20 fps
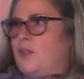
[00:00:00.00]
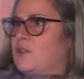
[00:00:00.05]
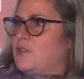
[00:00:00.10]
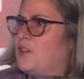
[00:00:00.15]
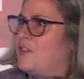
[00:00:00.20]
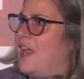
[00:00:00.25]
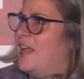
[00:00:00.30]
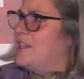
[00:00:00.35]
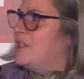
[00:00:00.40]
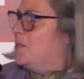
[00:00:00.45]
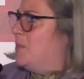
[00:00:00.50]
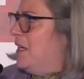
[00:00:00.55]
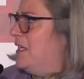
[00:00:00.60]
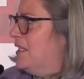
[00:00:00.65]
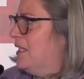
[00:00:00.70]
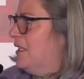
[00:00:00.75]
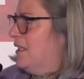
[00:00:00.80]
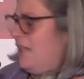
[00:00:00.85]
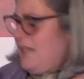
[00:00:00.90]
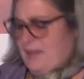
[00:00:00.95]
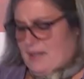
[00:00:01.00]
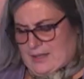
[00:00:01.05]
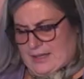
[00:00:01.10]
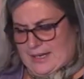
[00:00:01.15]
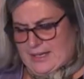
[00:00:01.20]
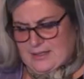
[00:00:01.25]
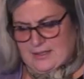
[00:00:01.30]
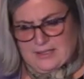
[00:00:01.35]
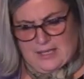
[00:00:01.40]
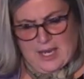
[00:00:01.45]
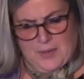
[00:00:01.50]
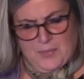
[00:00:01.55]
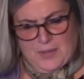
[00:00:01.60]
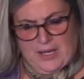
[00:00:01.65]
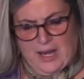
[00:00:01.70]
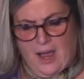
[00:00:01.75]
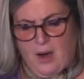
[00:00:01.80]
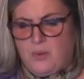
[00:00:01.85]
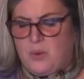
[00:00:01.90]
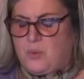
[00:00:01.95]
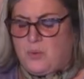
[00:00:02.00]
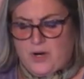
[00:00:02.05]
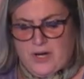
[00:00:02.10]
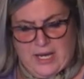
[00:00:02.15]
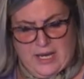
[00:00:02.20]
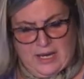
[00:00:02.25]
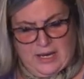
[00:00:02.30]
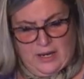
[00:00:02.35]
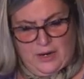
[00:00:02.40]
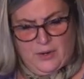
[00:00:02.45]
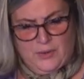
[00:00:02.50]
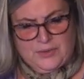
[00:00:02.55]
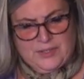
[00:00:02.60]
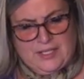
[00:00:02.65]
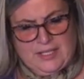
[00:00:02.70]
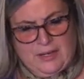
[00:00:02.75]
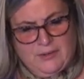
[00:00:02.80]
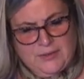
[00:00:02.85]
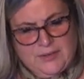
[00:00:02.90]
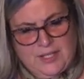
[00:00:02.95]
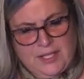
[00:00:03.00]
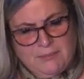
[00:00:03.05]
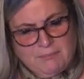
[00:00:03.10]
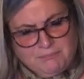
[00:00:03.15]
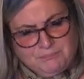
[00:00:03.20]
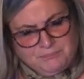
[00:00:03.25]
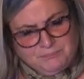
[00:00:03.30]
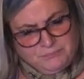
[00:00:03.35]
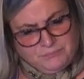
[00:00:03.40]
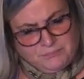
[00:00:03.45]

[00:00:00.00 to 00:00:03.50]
So that's basically the landscape and how we're working at OCLC.